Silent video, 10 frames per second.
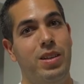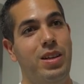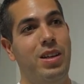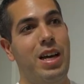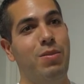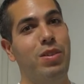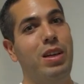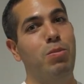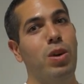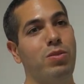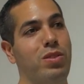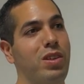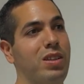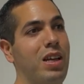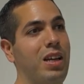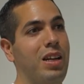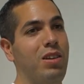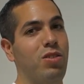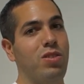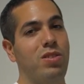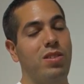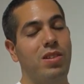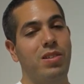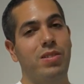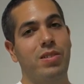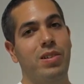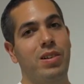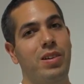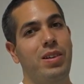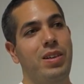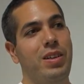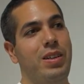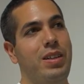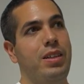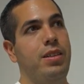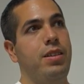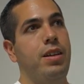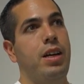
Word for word: Yeah. I haven't ate breakfast like that. Because now you don't want to eat breakfast.